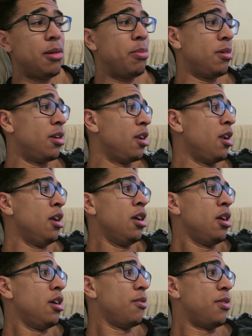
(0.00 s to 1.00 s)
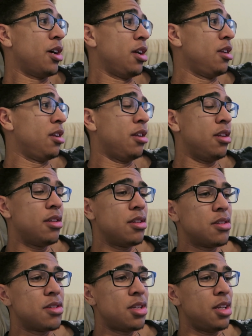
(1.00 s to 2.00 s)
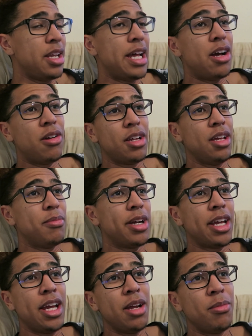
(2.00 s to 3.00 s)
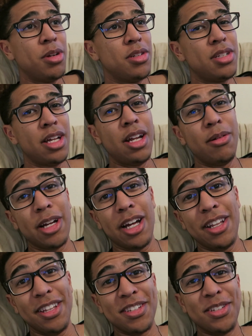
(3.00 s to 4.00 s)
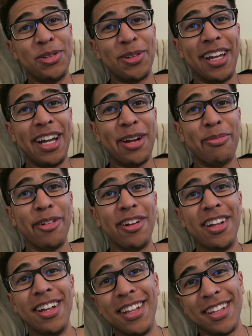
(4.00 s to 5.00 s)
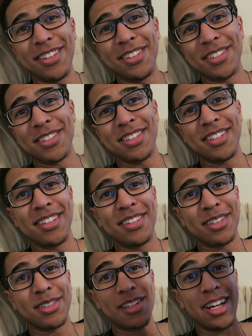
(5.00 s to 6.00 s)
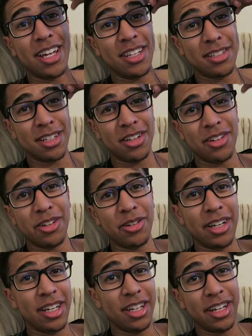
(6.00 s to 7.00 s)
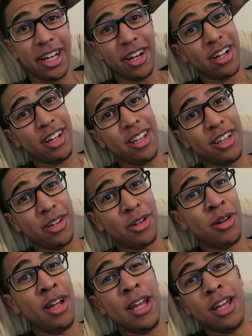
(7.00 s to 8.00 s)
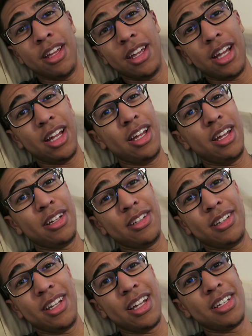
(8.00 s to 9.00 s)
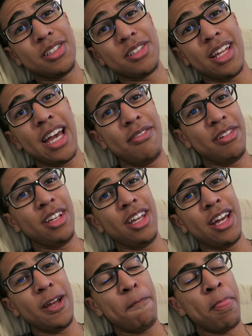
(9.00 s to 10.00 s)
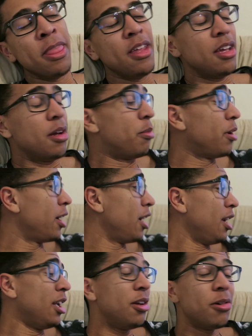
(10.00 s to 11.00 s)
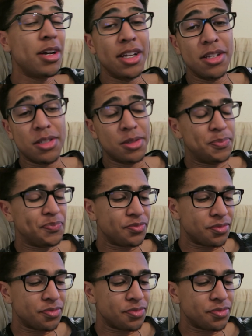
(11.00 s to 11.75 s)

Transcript: up and fucking sit down and get my camera set up. I got this new camera. It looks nice. I don't know. I need a haircut, though. I just haven't yet. But anyways,